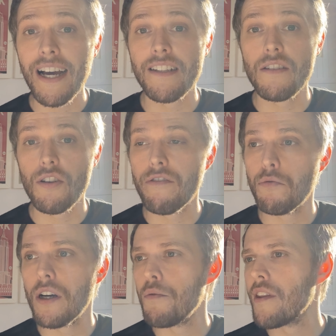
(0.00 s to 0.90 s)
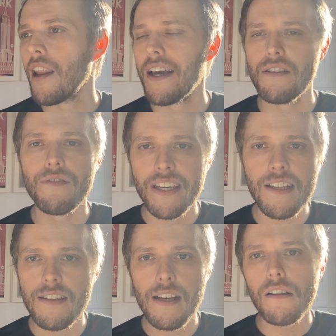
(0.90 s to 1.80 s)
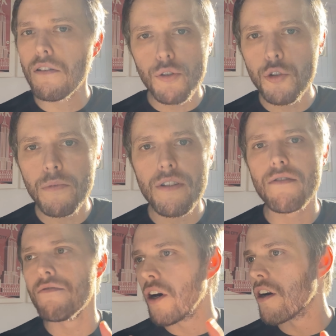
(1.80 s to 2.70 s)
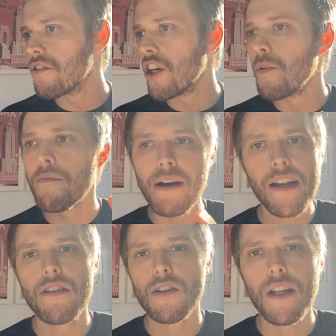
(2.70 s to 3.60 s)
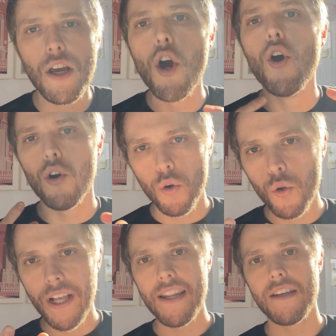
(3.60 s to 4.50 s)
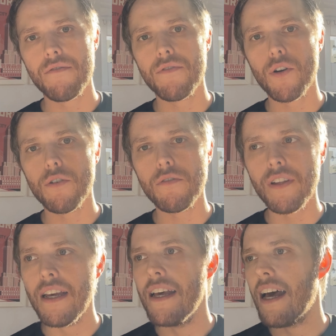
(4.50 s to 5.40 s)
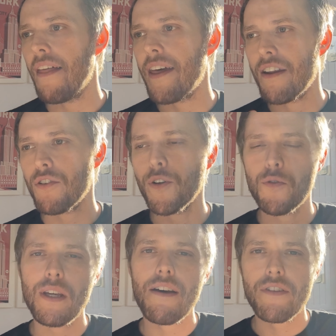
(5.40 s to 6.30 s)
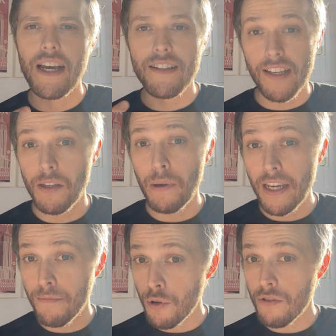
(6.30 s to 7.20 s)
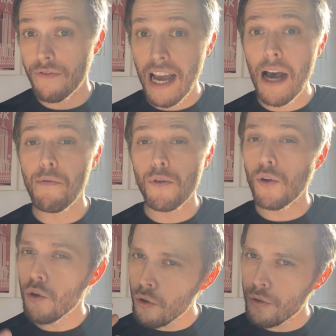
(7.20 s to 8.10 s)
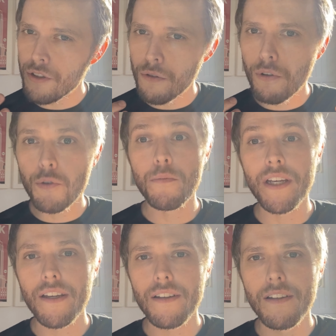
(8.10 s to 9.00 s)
and software, with the likes of Intel, Loomis, Varjo, and Panasonic all getting involved. And then of course we have the anticipated moves of Apple also looming.